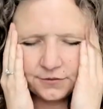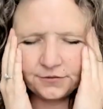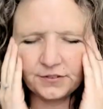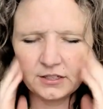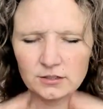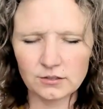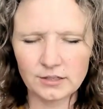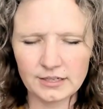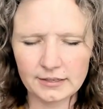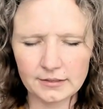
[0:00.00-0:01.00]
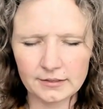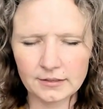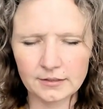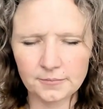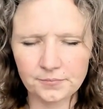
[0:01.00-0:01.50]
feel like,
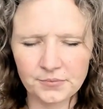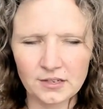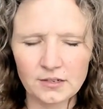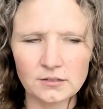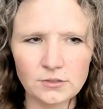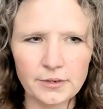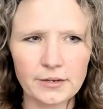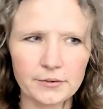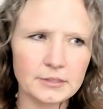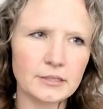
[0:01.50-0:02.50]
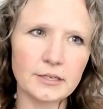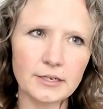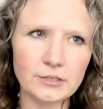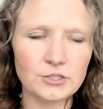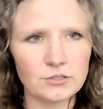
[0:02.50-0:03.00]
um, do I go into the
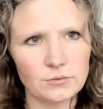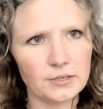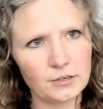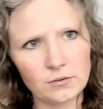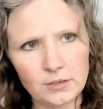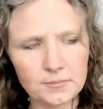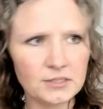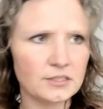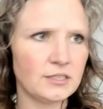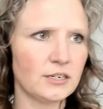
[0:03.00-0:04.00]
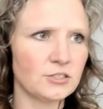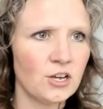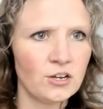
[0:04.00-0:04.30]
kitchen? Do I go up the stairs?